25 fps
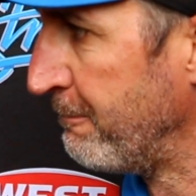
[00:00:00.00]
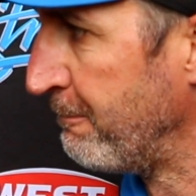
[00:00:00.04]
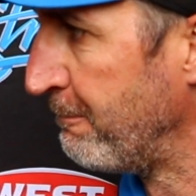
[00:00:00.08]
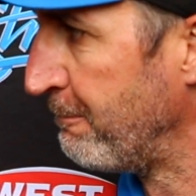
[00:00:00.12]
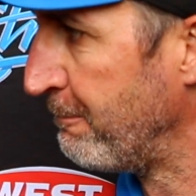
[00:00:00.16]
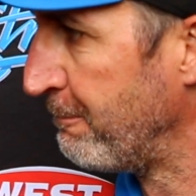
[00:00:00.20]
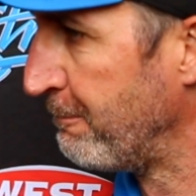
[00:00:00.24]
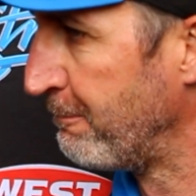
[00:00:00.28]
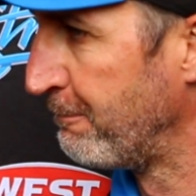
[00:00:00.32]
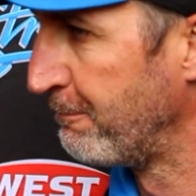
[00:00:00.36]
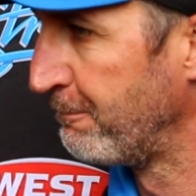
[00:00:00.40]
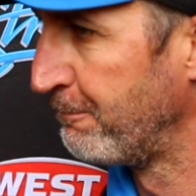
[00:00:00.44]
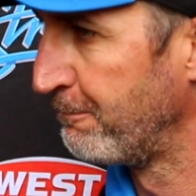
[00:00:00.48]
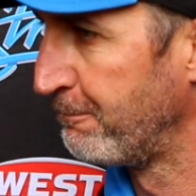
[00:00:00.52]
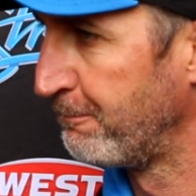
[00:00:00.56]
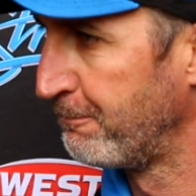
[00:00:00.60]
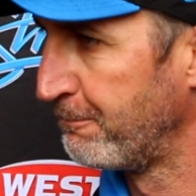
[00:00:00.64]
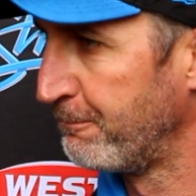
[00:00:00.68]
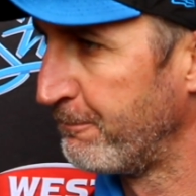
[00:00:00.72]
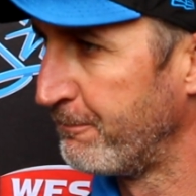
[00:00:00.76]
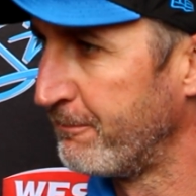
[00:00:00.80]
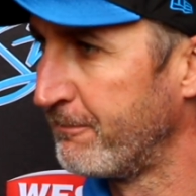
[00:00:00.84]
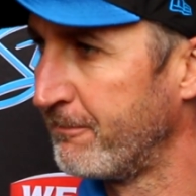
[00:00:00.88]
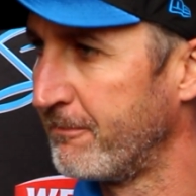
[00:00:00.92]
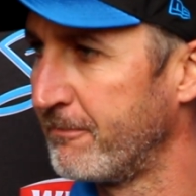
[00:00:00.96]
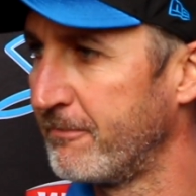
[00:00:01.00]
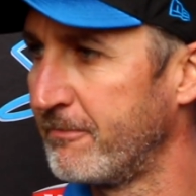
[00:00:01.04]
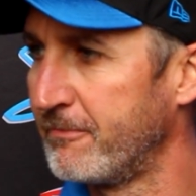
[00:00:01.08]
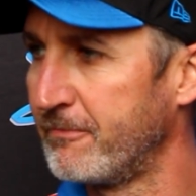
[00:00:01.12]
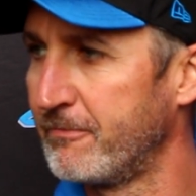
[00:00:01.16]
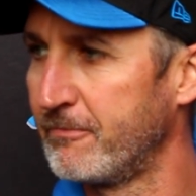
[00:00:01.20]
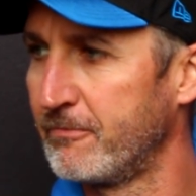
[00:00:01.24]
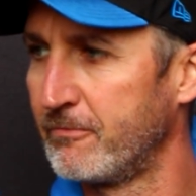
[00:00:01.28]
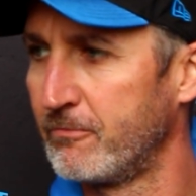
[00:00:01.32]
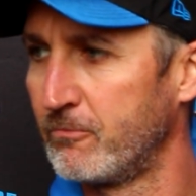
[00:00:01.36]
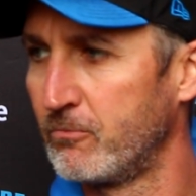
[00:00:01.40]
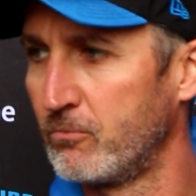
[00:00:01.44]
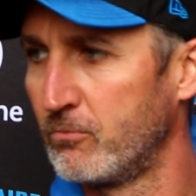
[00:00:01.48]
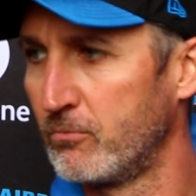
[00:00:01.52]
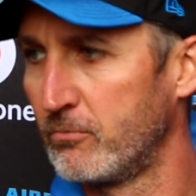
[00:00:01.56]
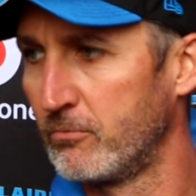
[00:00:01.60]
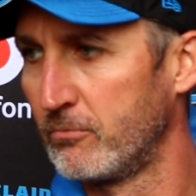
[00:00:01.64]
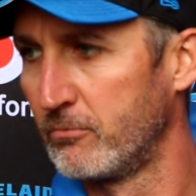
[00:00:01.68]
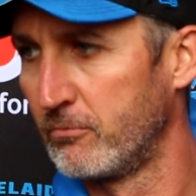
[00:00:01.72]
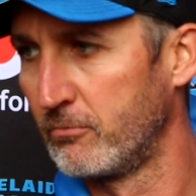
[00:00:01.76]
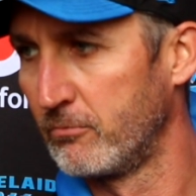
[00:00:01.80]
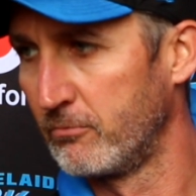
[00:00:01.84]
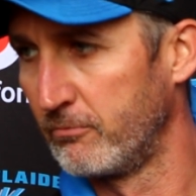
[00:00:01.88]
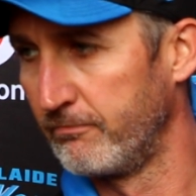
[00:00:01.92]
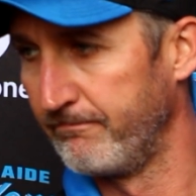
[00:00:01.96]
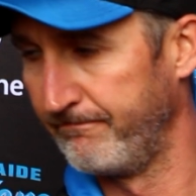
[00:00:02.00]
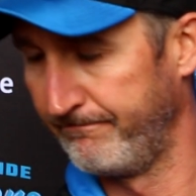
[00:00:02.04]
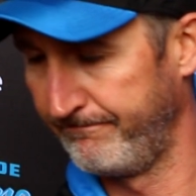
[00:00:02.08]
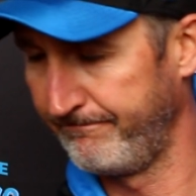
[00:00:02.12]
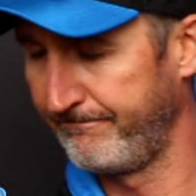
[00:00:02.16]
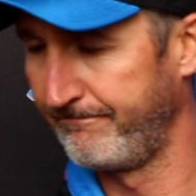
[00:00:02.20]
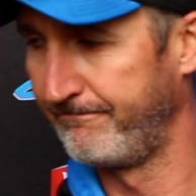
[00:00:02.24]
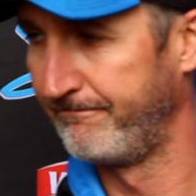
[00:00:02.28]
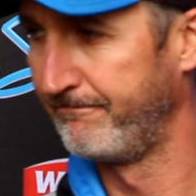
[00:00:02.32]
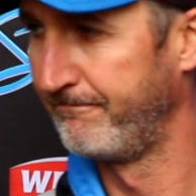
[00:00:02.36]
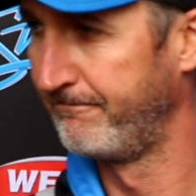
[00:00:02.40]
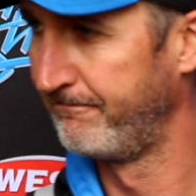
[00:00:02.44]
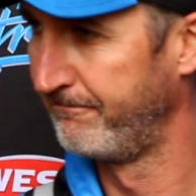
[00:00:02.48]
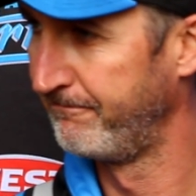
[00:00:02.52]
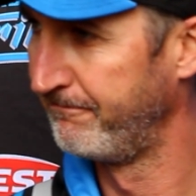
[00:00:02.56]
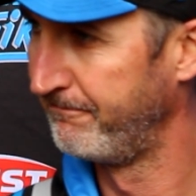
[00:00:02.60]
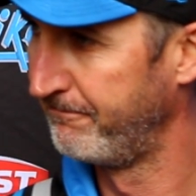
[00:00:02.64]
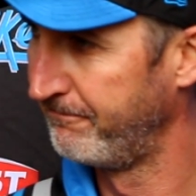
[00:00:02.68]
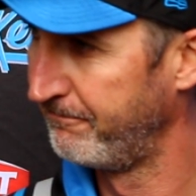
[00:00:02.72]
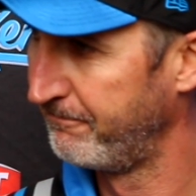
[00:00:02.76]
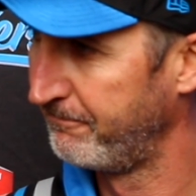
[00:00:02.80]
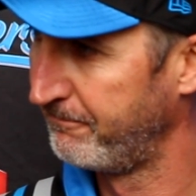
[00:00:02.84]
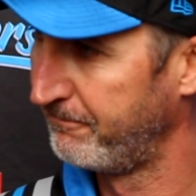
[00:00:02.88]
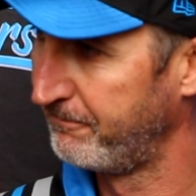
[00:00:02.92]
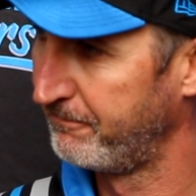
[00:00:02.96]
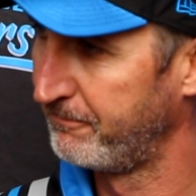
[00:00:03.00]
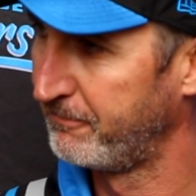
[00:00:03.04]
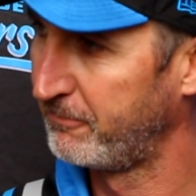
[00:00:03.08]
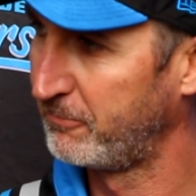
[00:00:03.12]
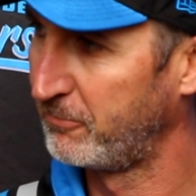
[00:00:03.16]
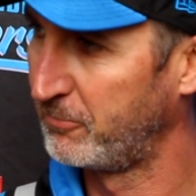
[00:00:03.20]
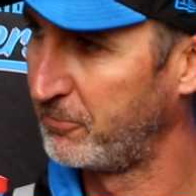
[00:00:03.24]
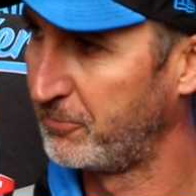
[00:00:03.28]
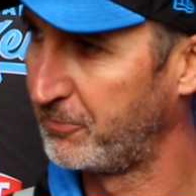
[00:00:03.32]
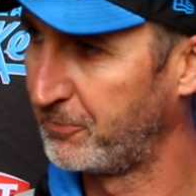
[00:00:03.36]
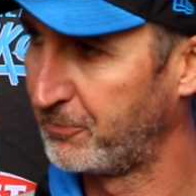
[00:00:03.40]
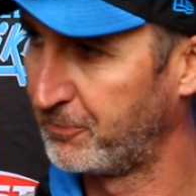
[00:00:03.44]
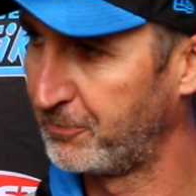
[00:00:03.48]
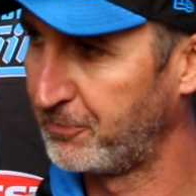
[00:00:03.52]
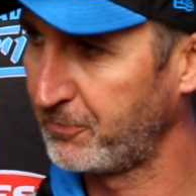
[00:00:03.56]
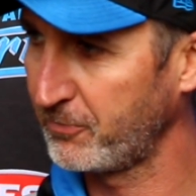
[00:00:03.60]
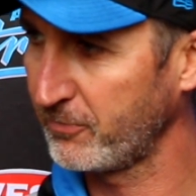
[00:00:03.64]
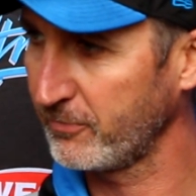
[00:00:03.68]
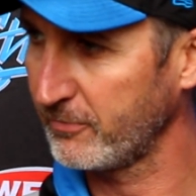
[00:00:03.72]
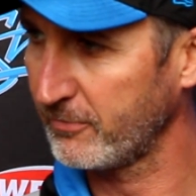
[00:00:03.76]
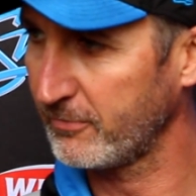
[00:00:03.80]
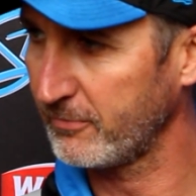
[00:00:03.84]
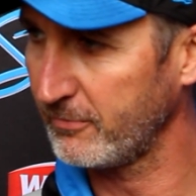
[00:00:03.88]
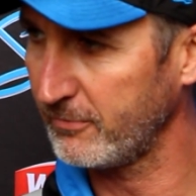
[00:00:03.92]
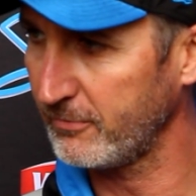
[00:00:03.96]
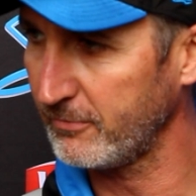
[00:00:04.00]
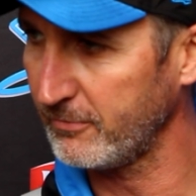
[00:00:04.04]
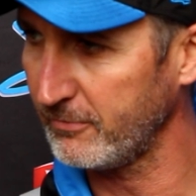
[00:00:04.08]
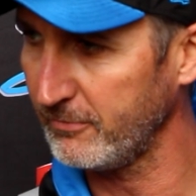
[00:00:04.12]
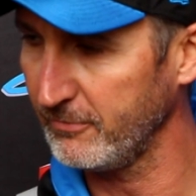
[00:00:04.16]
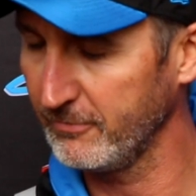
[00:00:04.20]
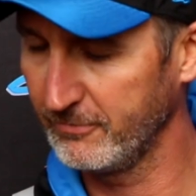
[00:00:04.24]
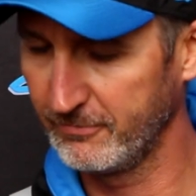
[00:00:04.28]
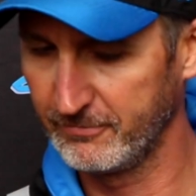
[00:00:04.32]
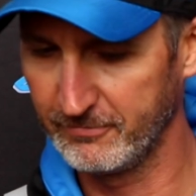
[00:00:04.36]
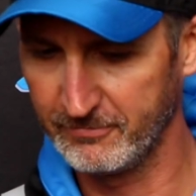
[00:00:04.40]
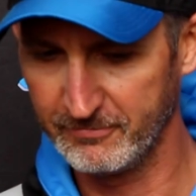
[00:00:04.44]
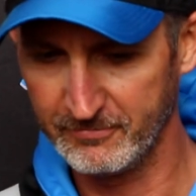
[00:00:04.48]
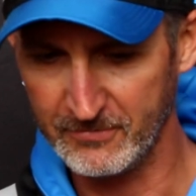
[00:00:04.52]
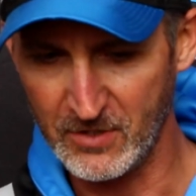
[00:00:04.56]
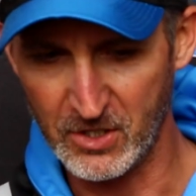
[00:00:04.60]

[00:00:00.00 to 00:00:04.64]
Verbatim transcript: Can I just ask about Harry Nielsen's form coming mm. into, the, into the game? How, how, how, are you feeling about him?